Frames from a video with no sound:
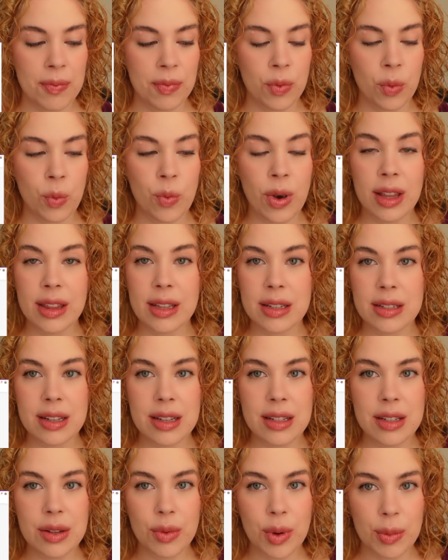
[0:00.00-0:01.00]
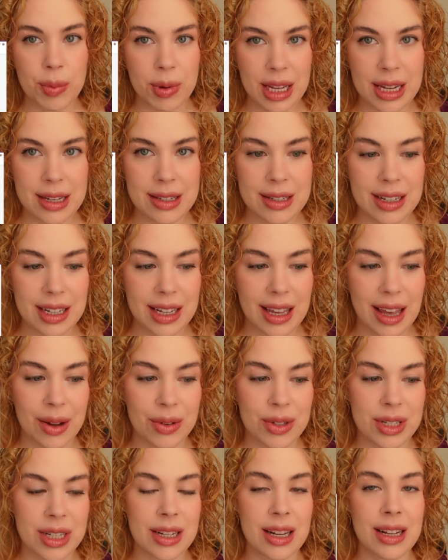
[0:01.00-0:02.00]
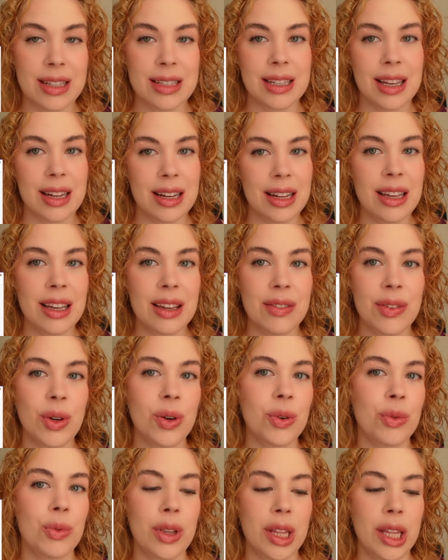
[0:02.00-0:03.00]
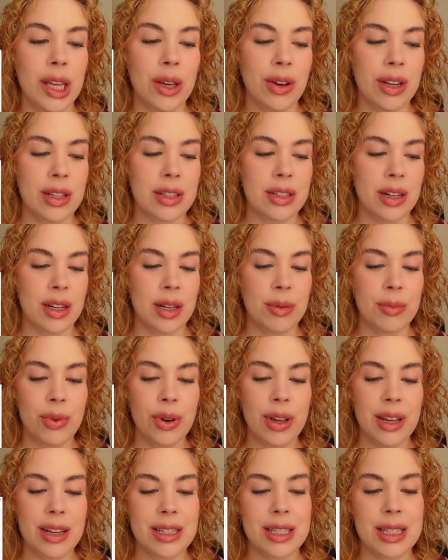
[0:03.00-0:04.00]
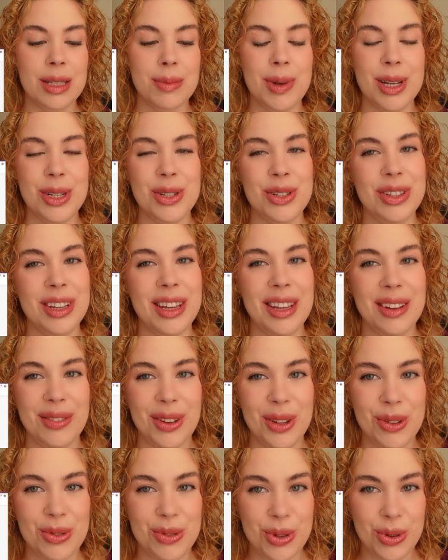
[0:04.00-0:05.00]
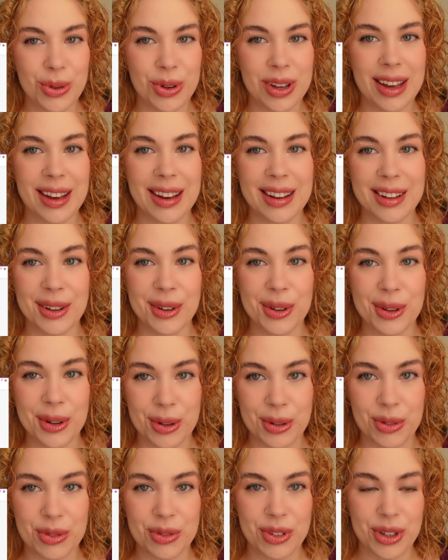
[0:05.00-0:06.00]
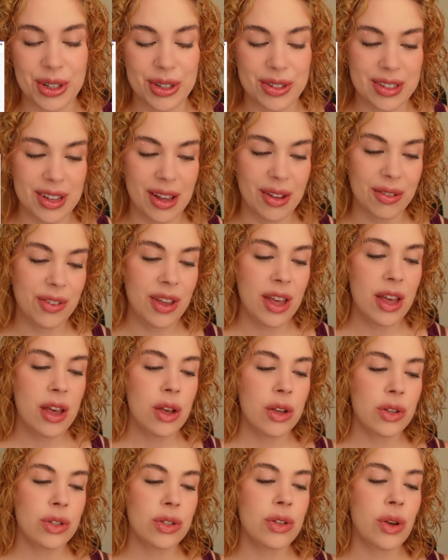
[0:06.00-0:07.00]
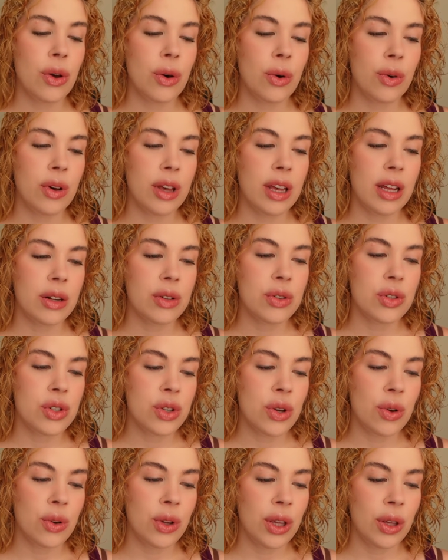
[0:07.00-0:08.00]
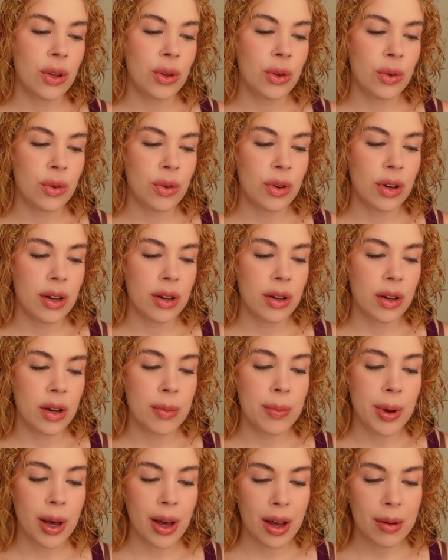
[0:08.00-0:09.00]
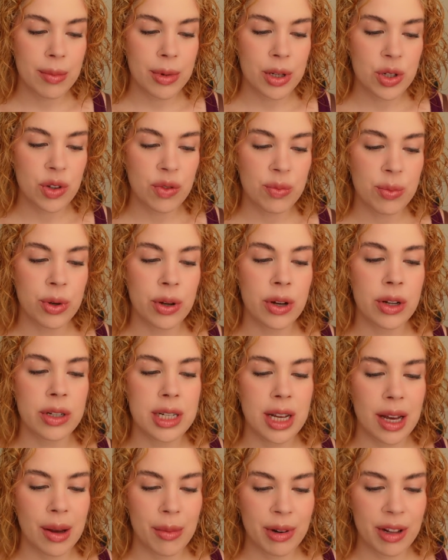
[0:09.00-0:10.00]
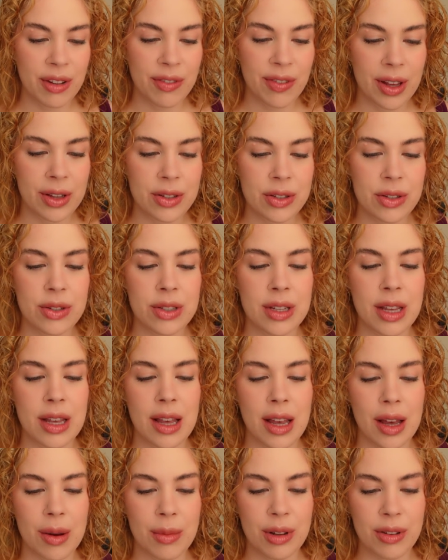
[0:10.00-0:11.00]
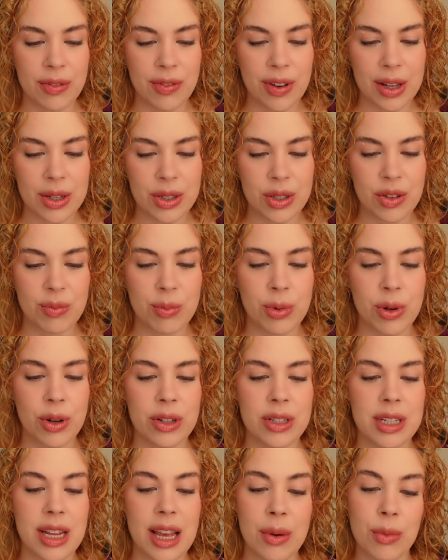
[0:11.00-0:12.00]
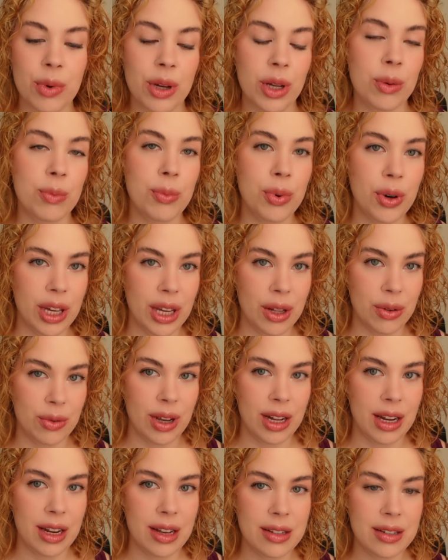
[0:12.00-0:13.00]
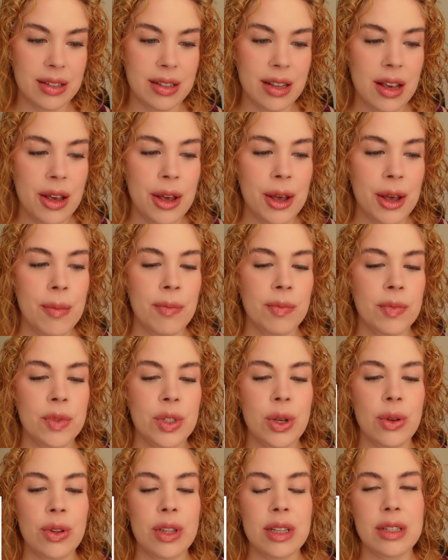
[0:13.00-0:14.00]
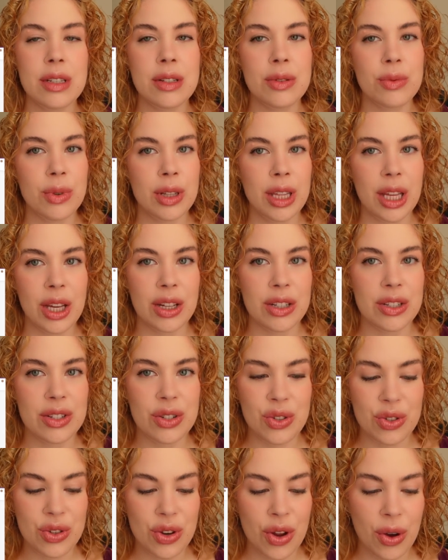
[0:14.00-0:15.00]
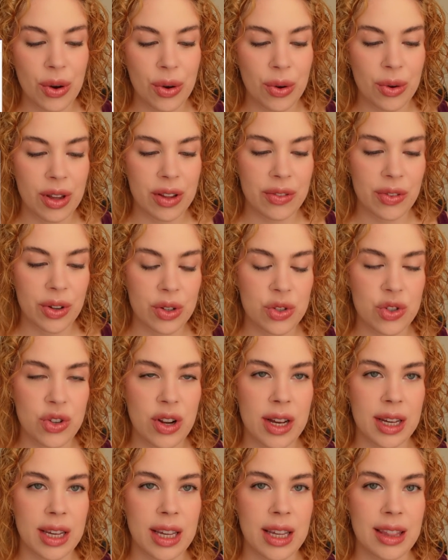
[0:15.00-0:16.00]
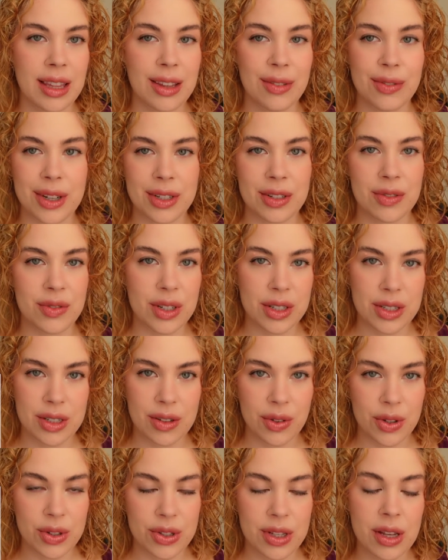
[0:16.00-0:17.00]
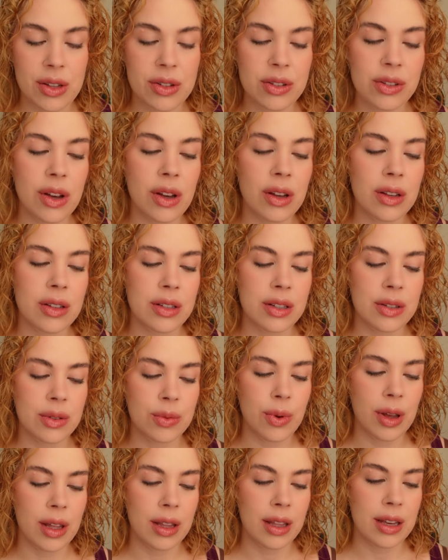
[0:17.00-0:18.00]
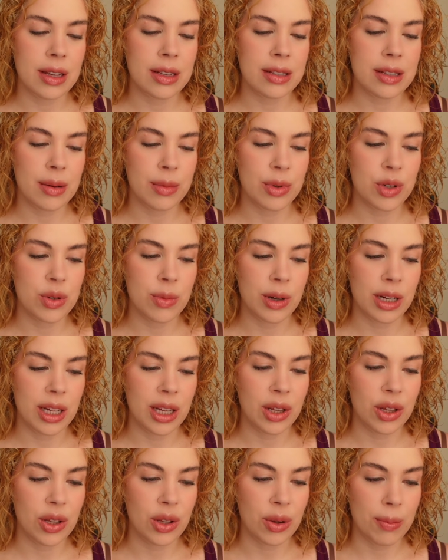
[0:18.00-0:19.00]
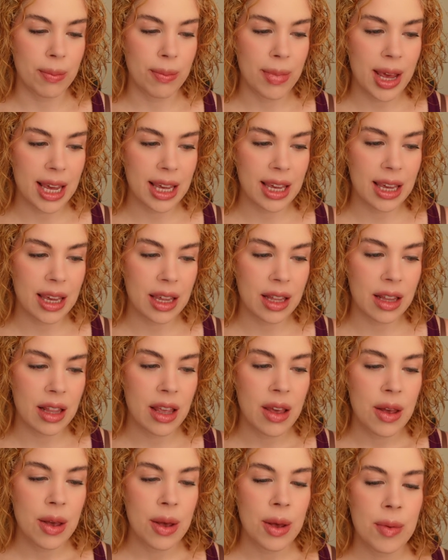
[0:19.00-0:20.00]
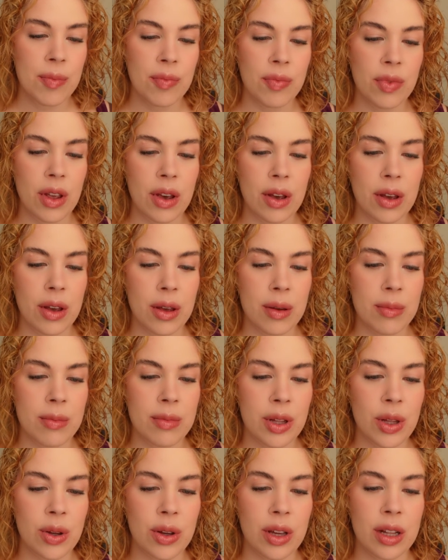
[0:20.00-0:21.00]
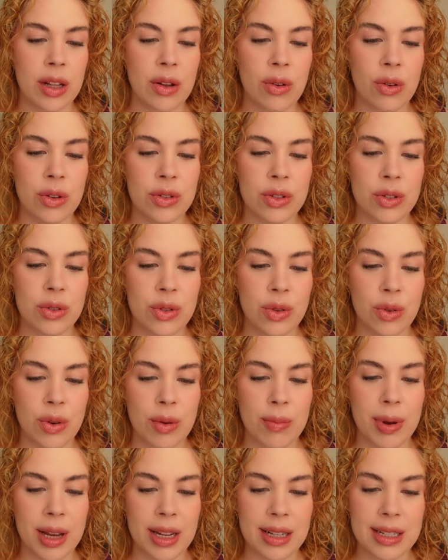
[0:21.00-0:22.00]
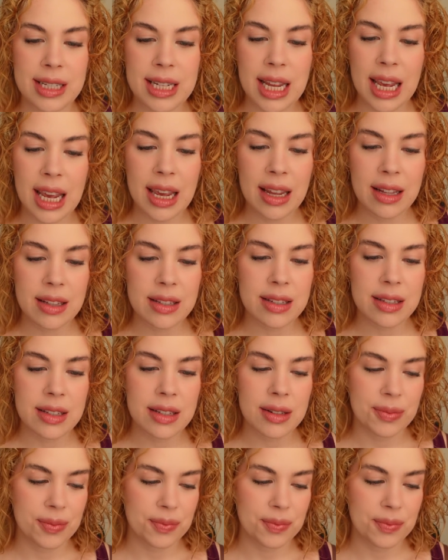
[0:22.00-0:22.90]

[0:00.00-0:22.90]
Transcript: While this doesn't replace an accountant, it's going to give you a really great starting point, especially if you do it on your own for yourself. So it'll show you about how much you've booked, how many files you sent, how many files you've booked, and what your booking rate is. So this is really good to know if you're tracking the effectiveness of your sales calls, as well as how much money you're making. You can also do it by date.